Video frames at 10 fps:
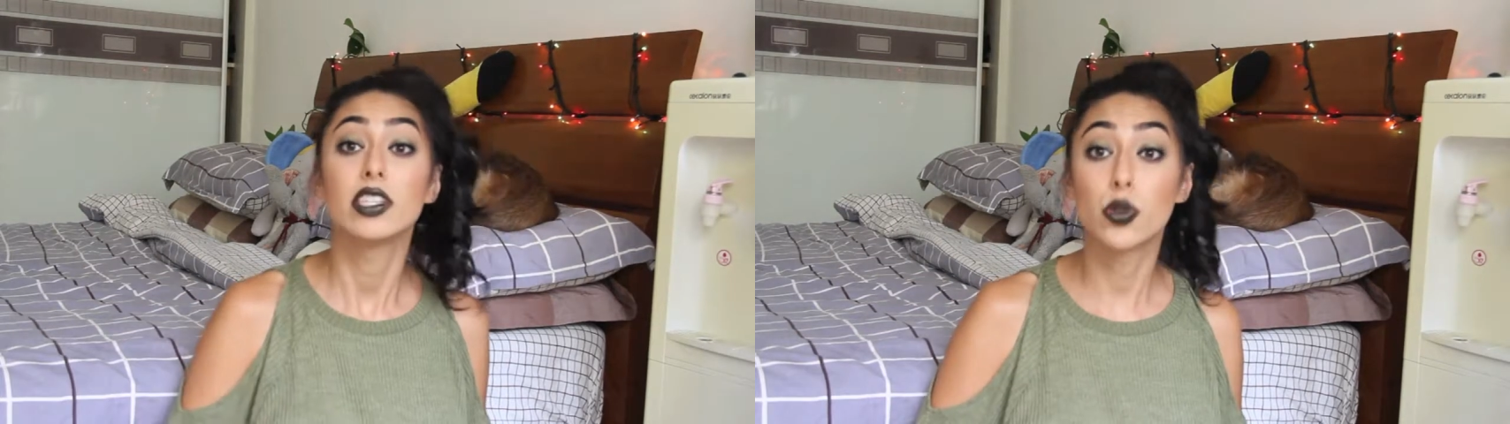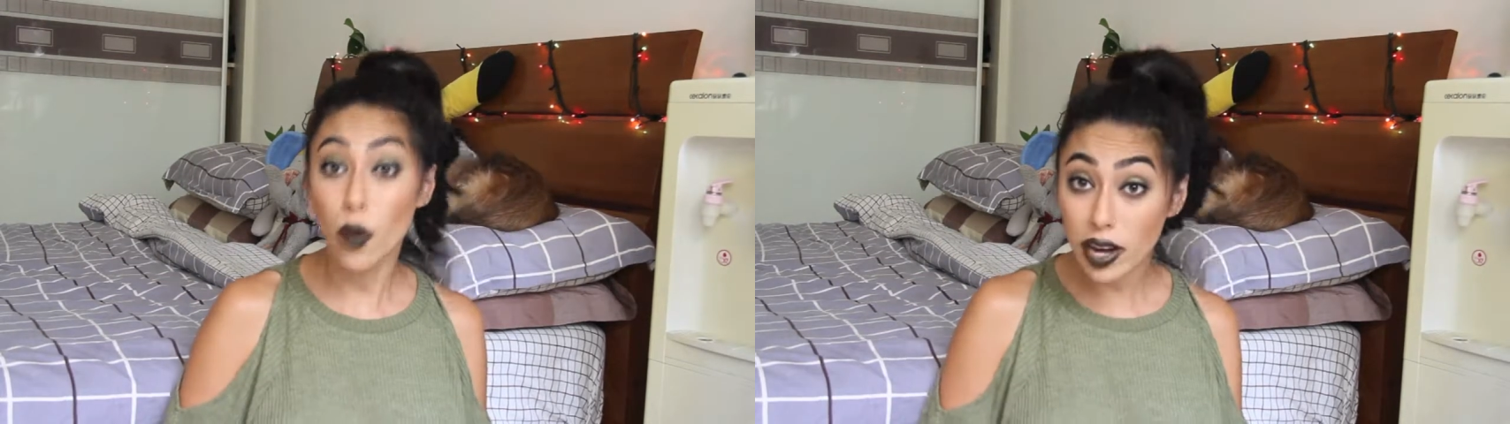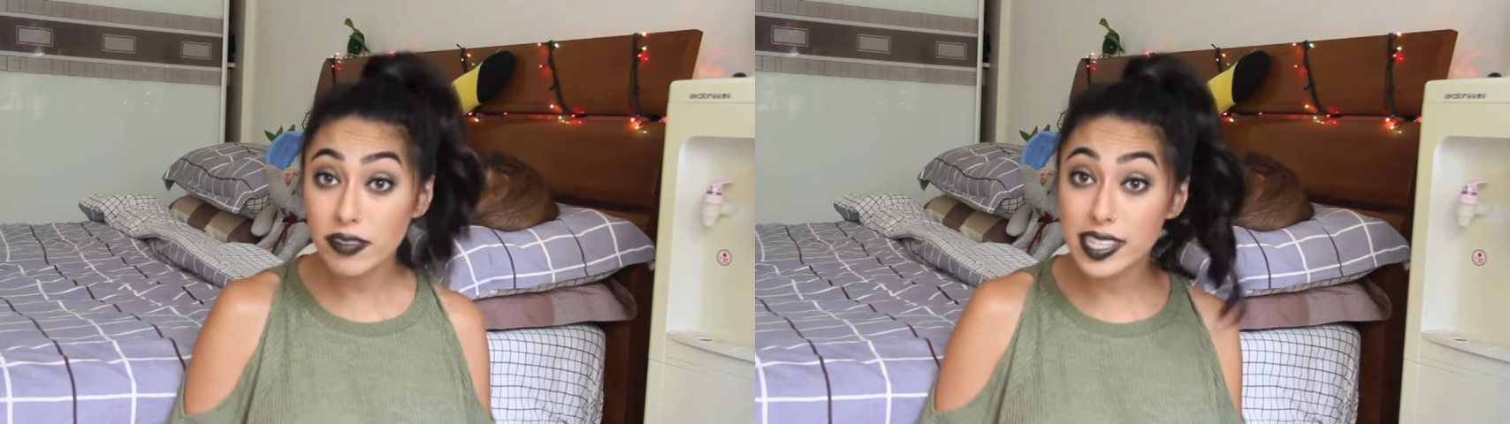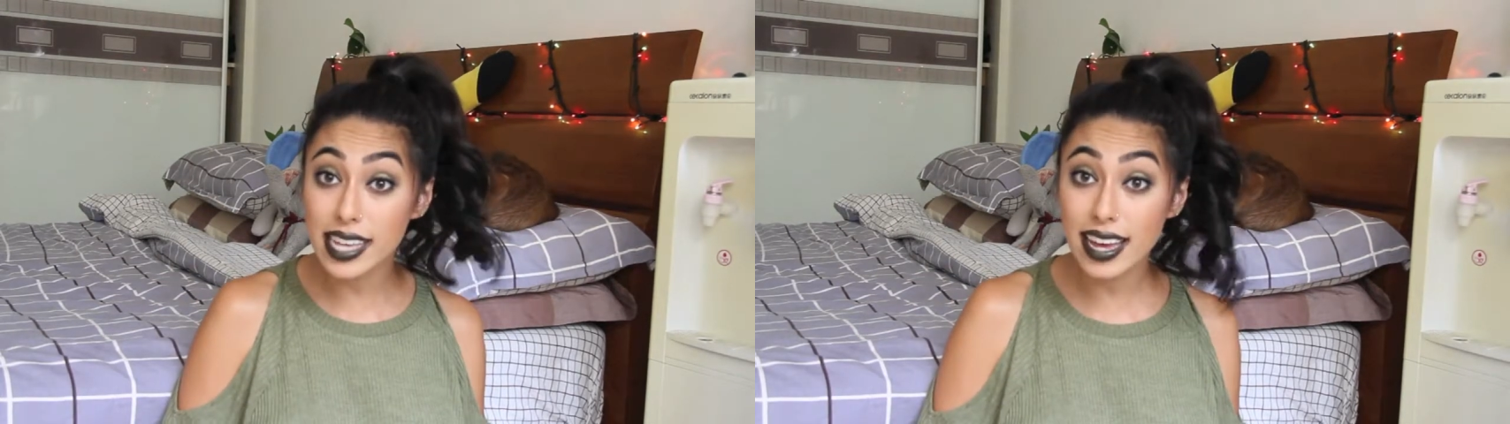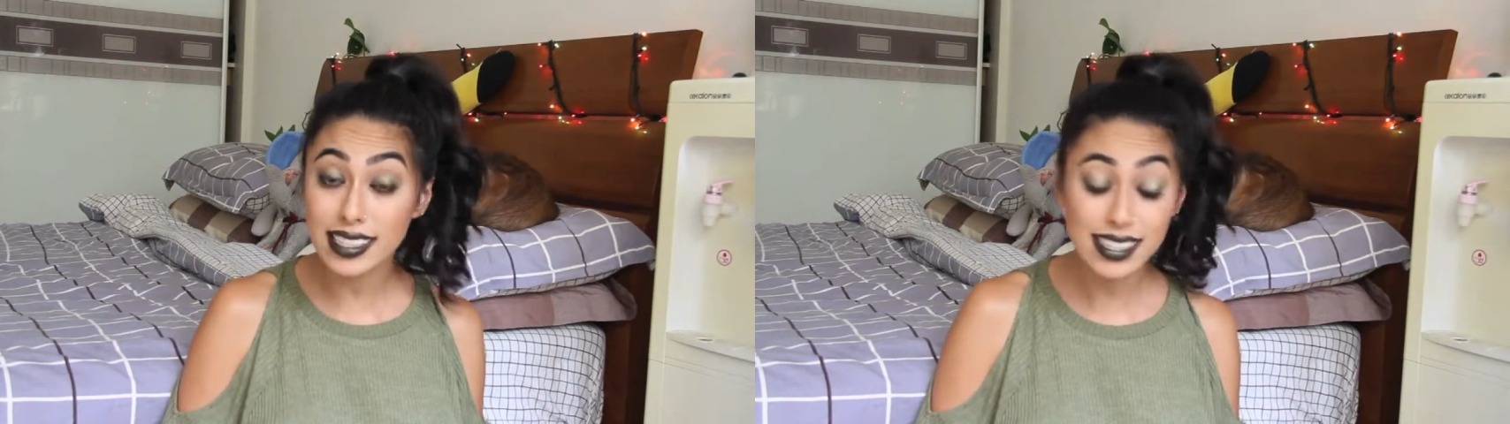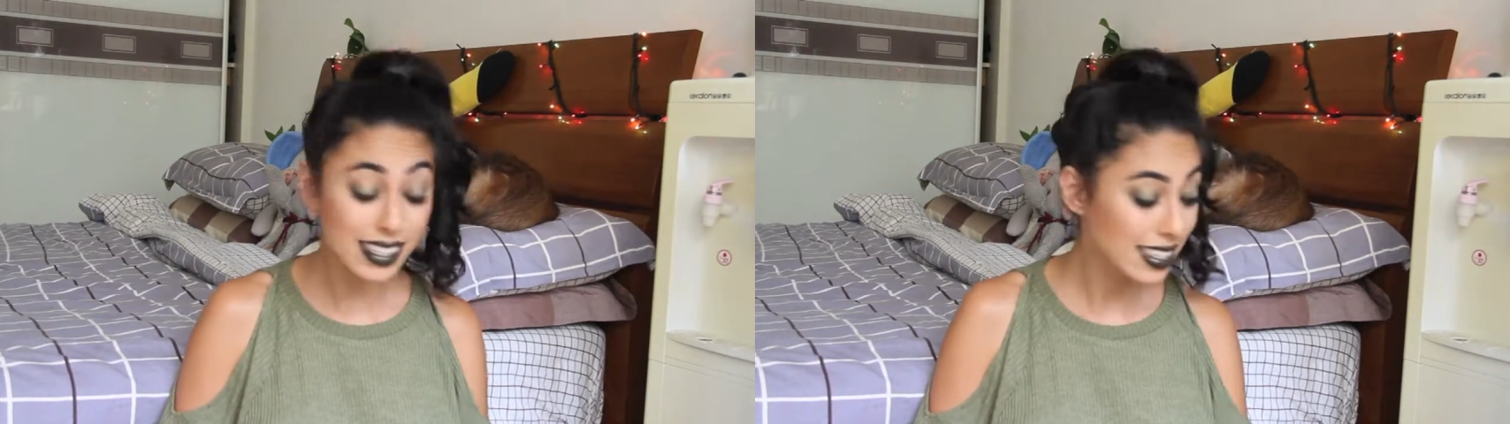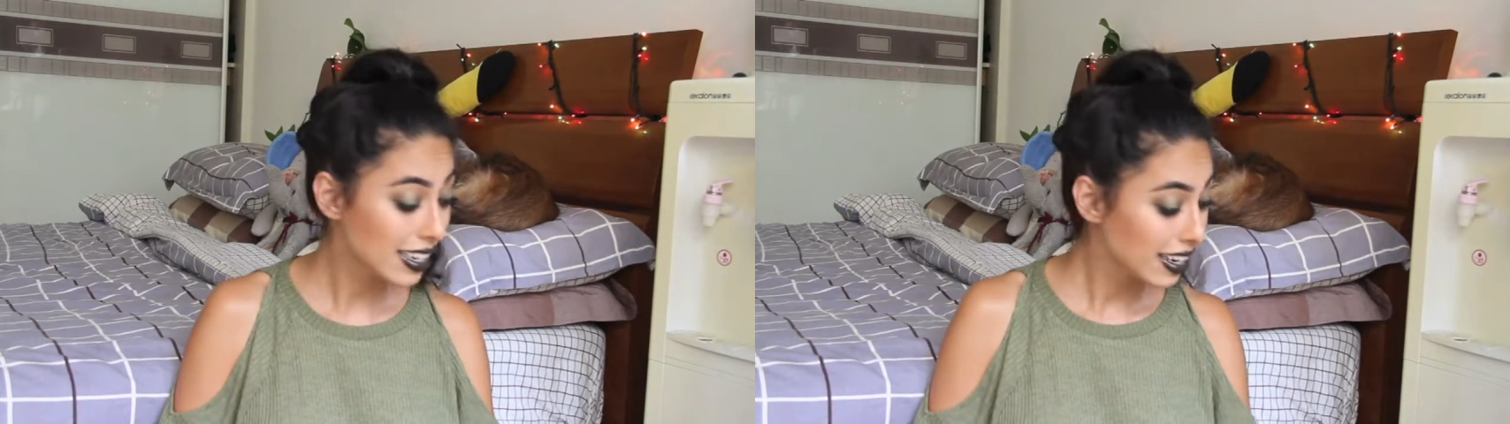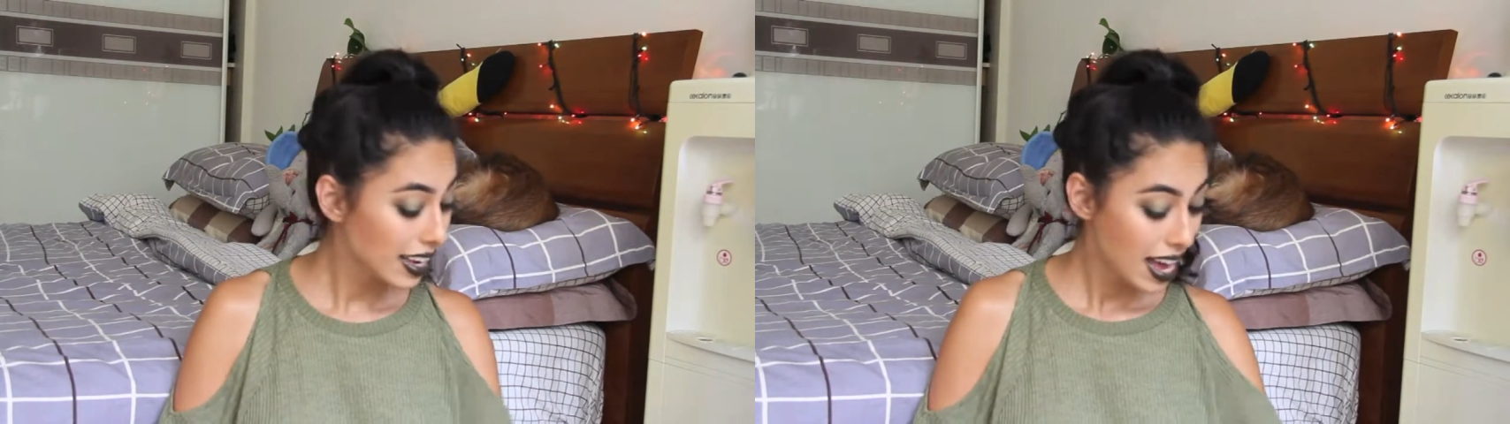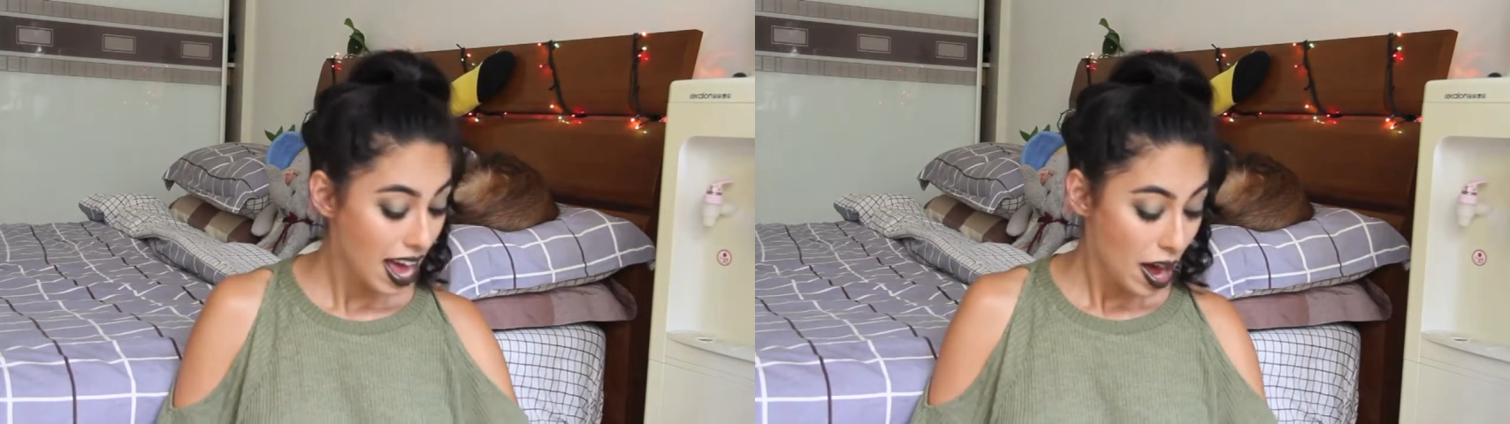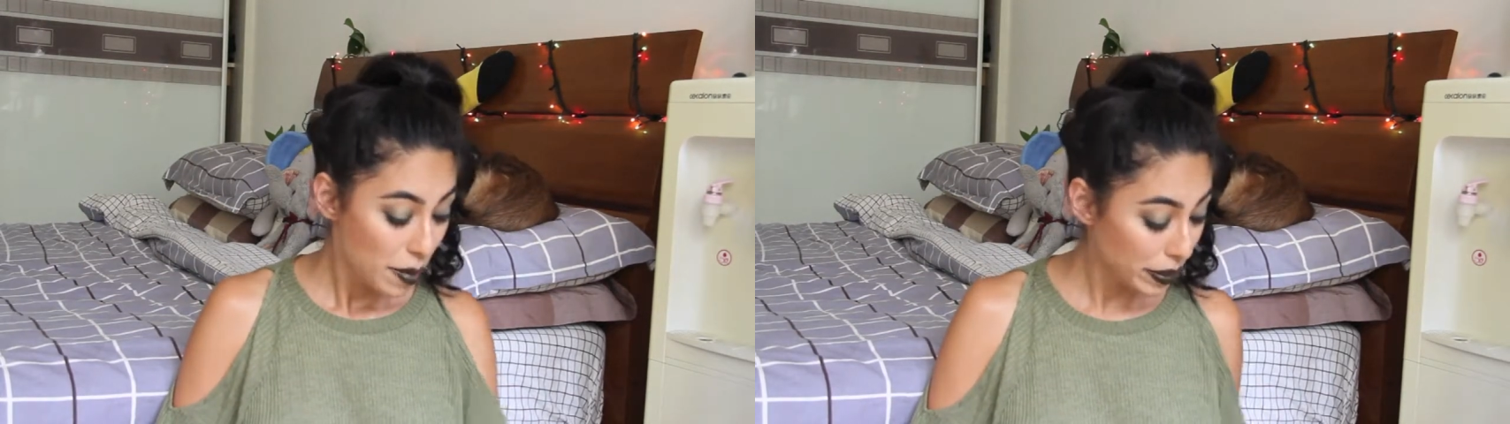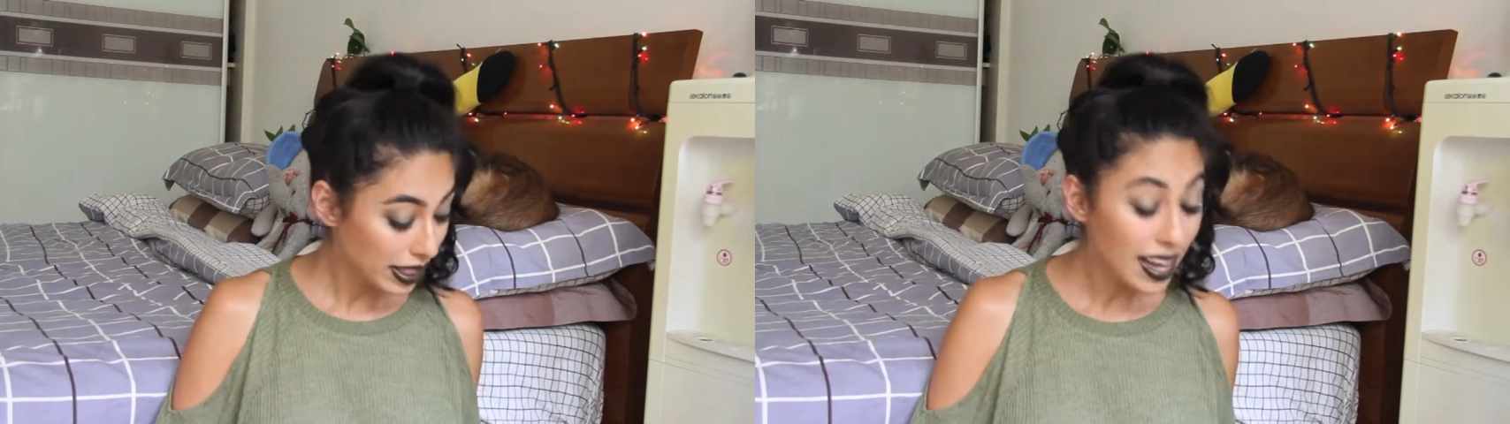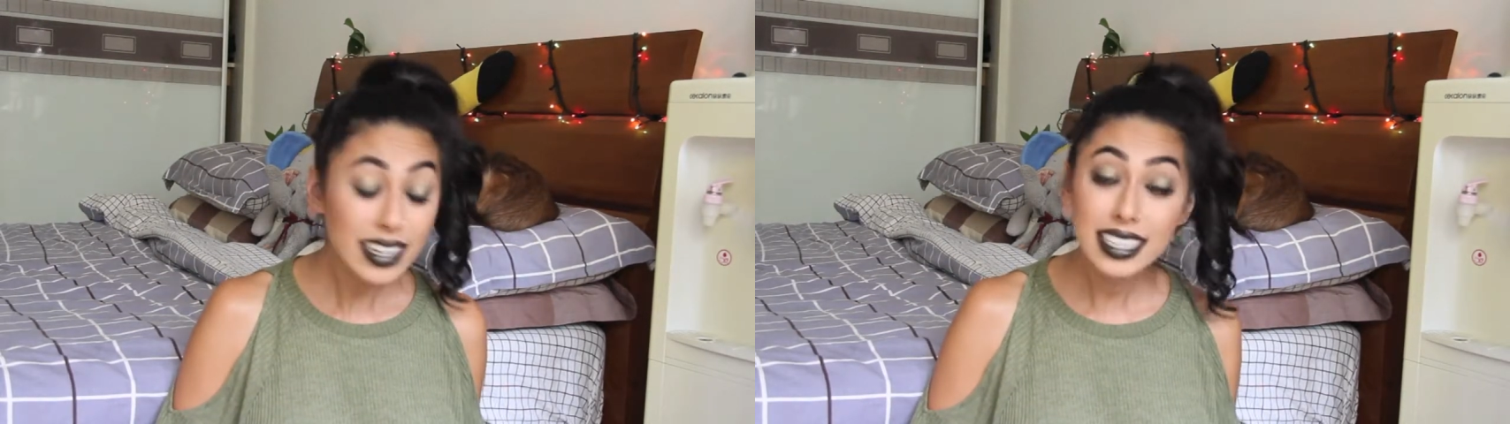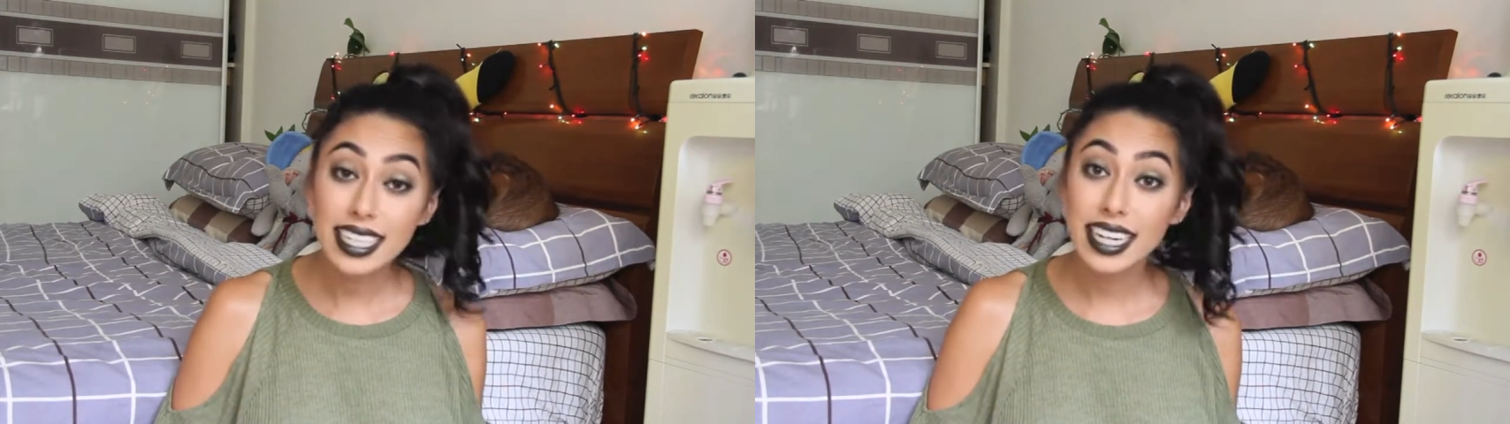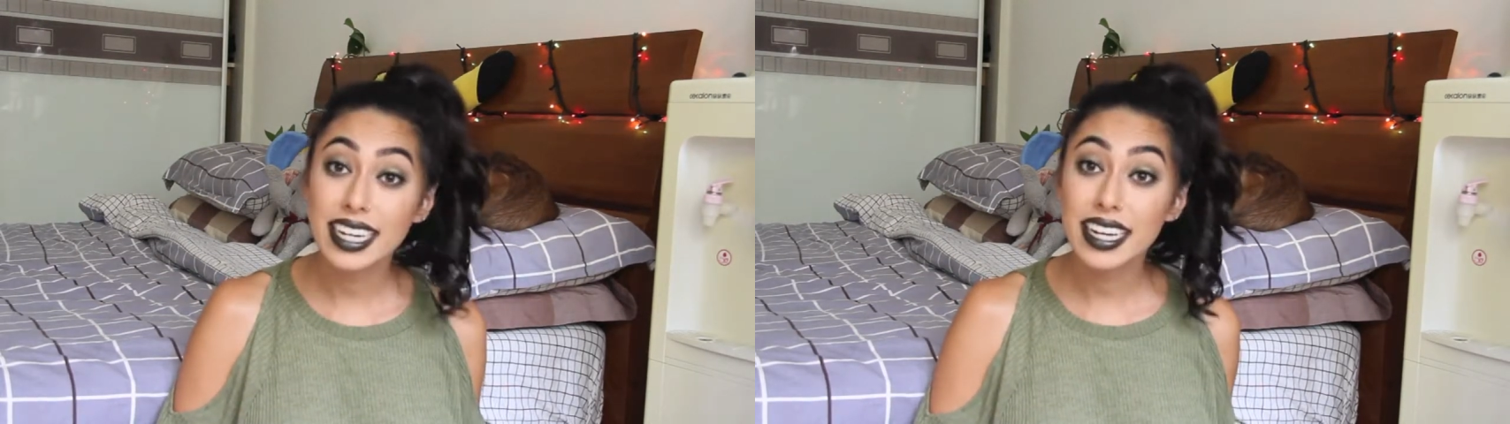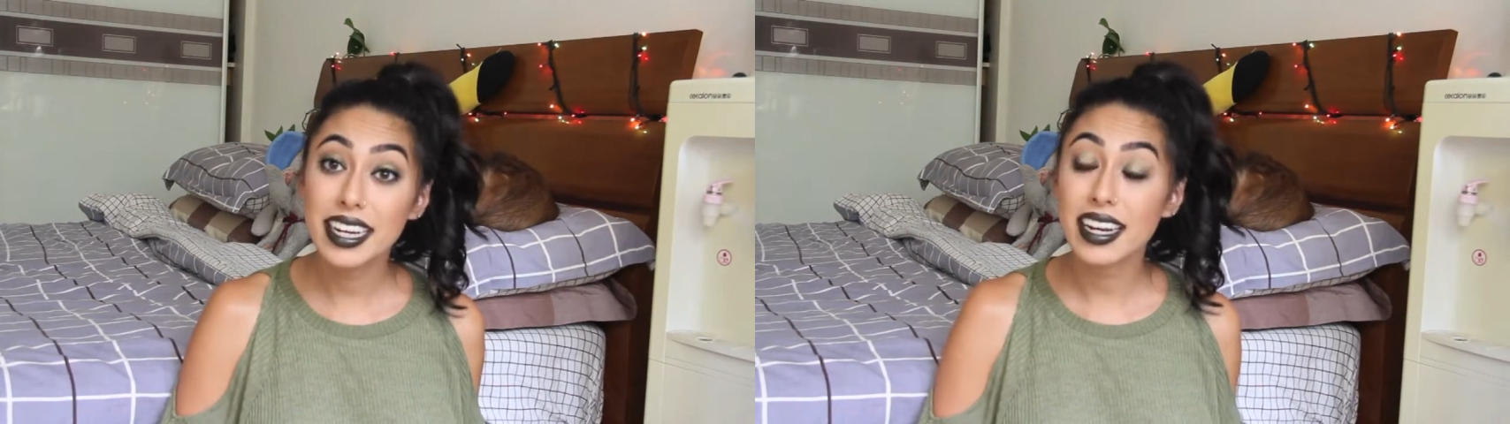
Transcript: 12 scents, plugged in,